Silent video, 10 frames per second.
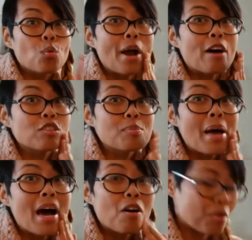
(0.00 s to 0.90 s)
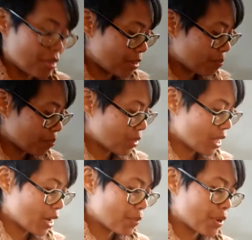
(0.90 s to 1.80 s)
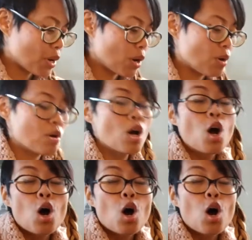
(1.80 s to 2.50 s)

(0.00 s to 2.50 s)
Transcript: round mouth. Here we go.